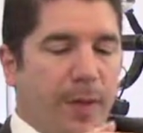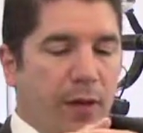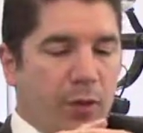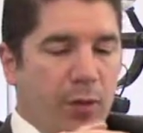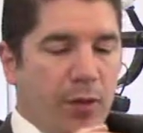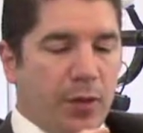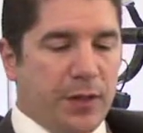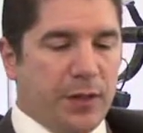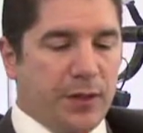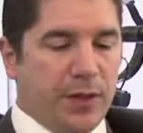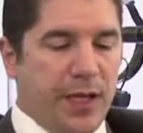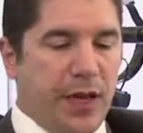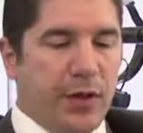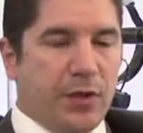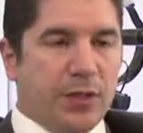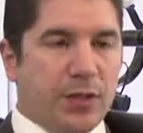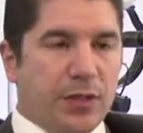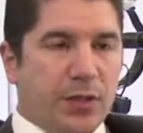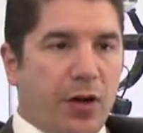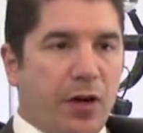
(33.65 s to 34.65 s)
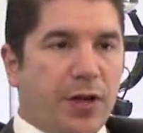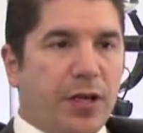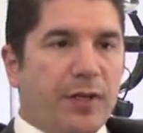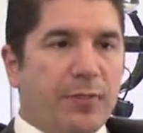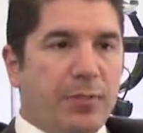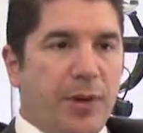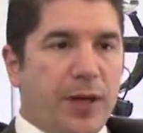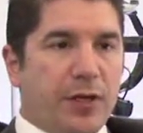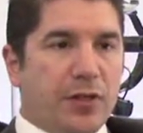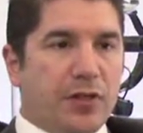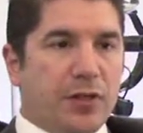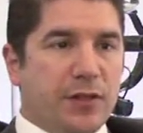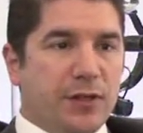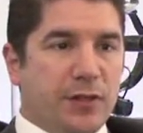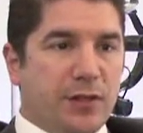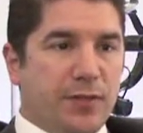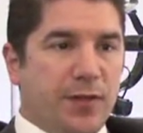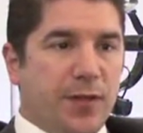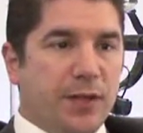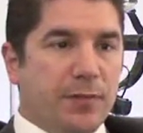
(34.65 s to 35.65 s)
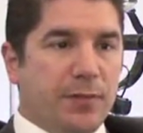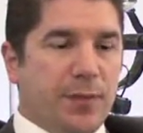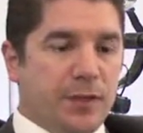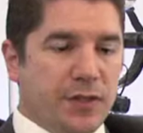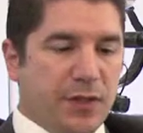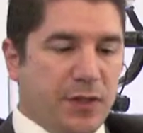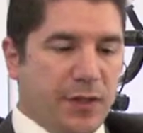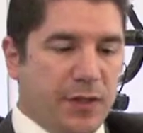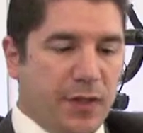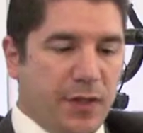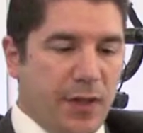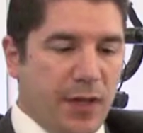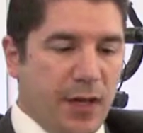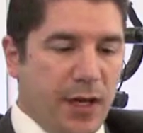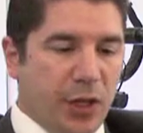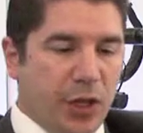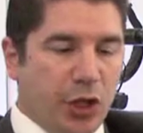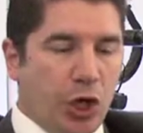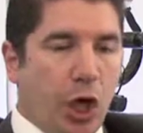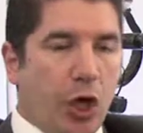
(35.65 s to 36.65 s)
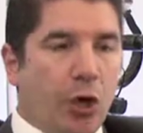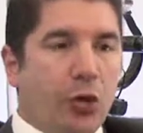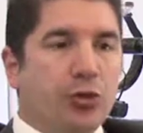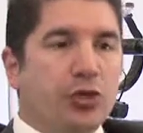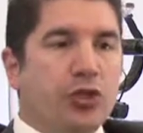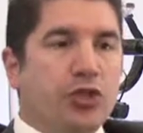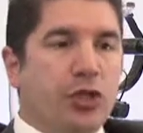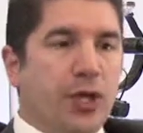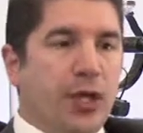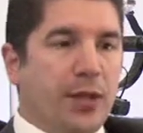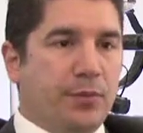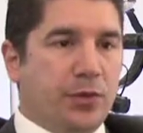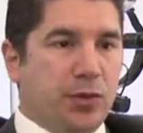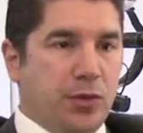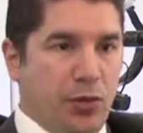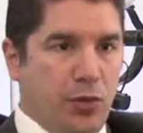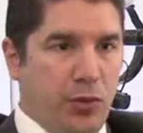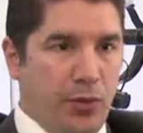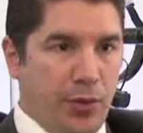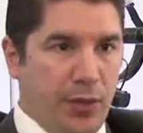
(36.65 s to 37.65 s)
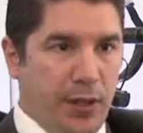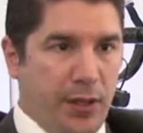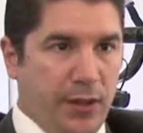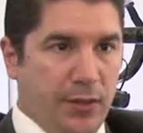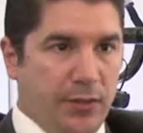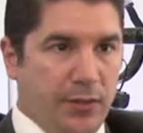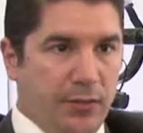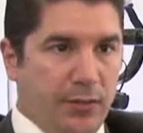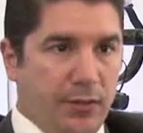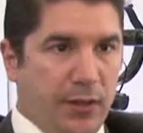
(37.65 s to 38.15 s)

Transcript: what keratoconic patients develop is a cone shaped cornea,